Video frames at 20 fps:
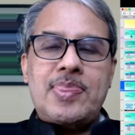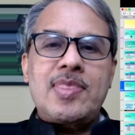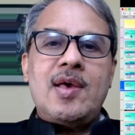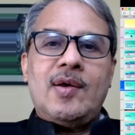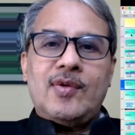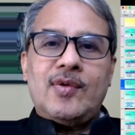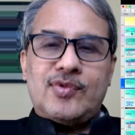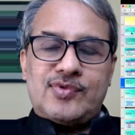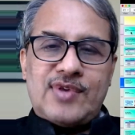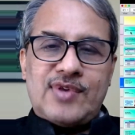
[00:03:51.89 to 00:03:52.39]

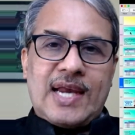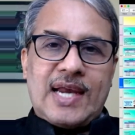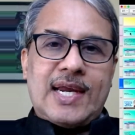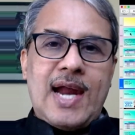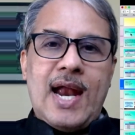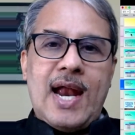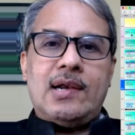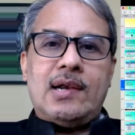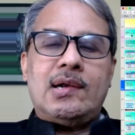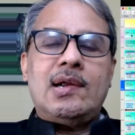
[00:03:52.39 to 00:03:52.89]

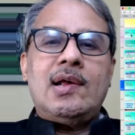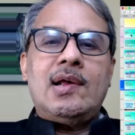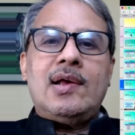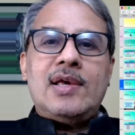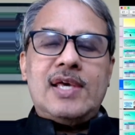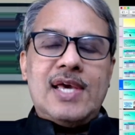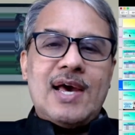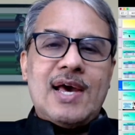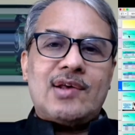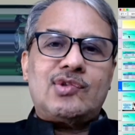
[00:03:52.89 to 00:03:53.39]
Second, he
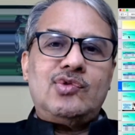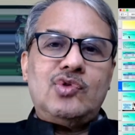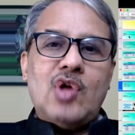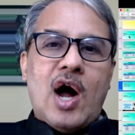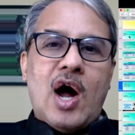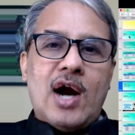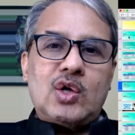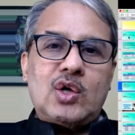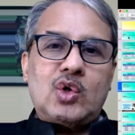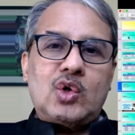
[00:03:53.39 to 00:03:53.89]
has
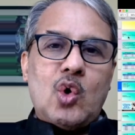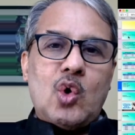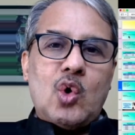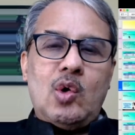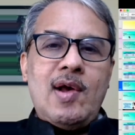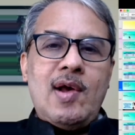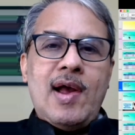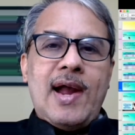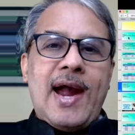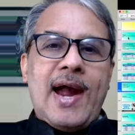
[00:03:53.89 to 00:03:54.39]
not
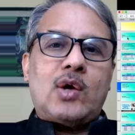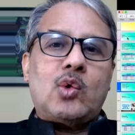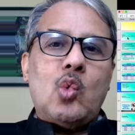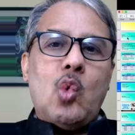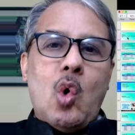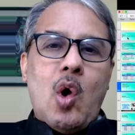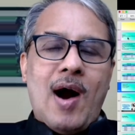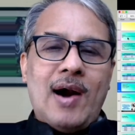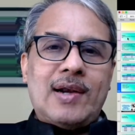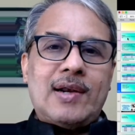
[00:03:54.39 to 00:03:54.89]
told at
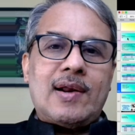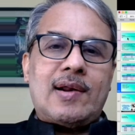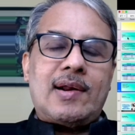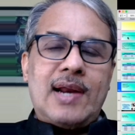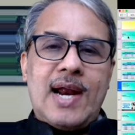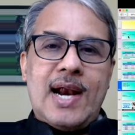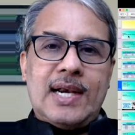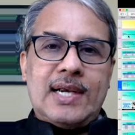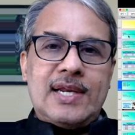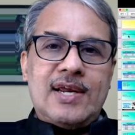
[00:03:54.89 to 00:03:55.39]
what
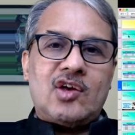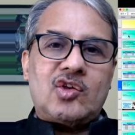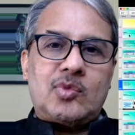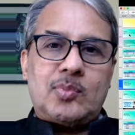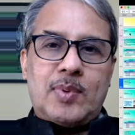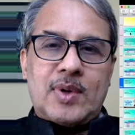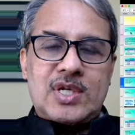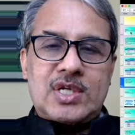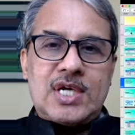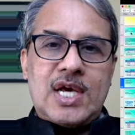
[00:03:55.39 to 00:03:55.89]
rate he has
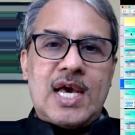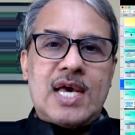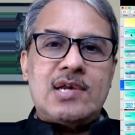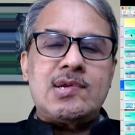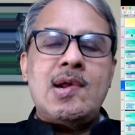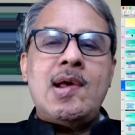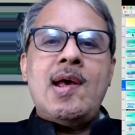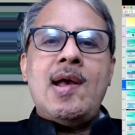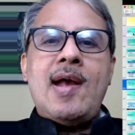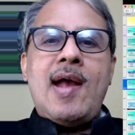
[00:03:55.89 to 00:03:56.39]

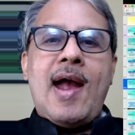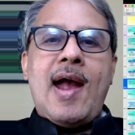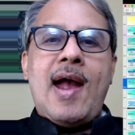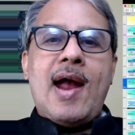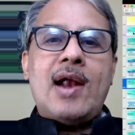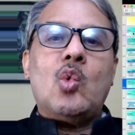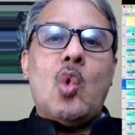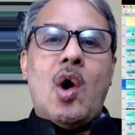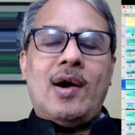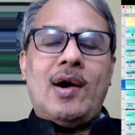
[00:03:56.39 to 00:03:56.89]
purchased
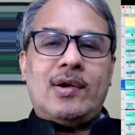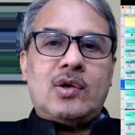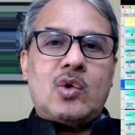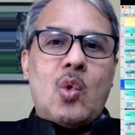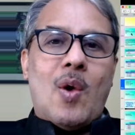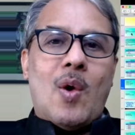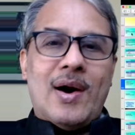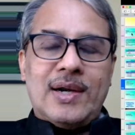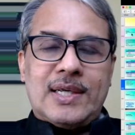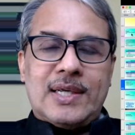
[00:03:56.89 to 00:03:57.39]
and what
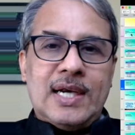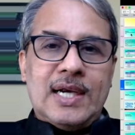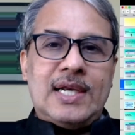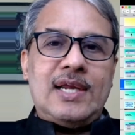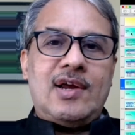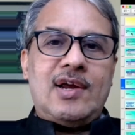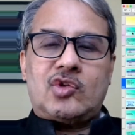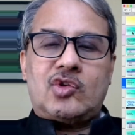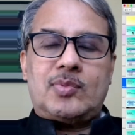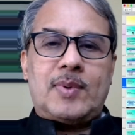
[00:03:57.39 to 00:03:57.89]
quantity he
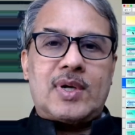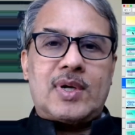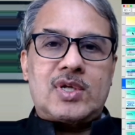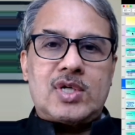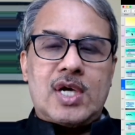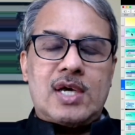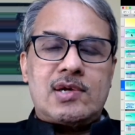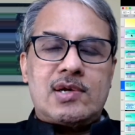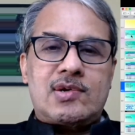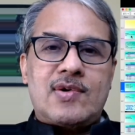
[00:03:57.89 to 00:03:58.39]
has
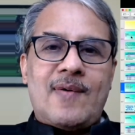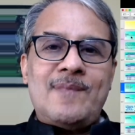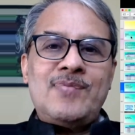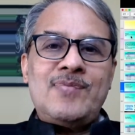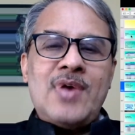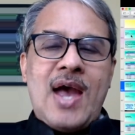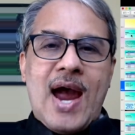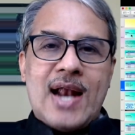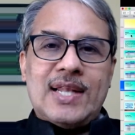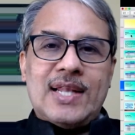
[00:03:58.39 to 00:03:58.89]
purchased.
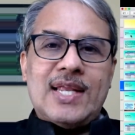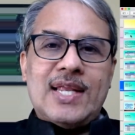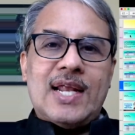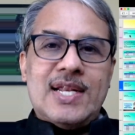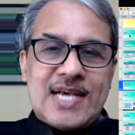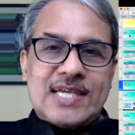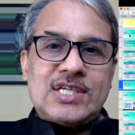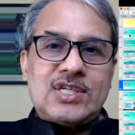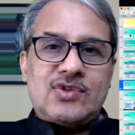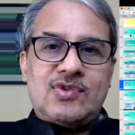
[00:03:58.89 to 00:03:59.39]
And the
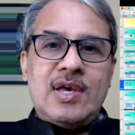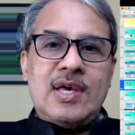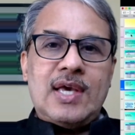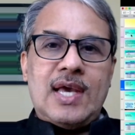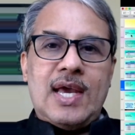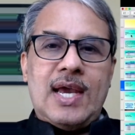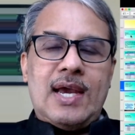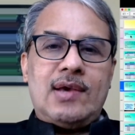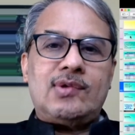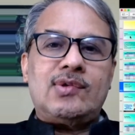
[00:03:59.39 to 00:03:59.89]
next thing
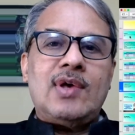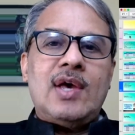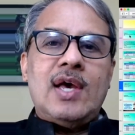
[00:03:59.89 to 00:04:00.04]
is,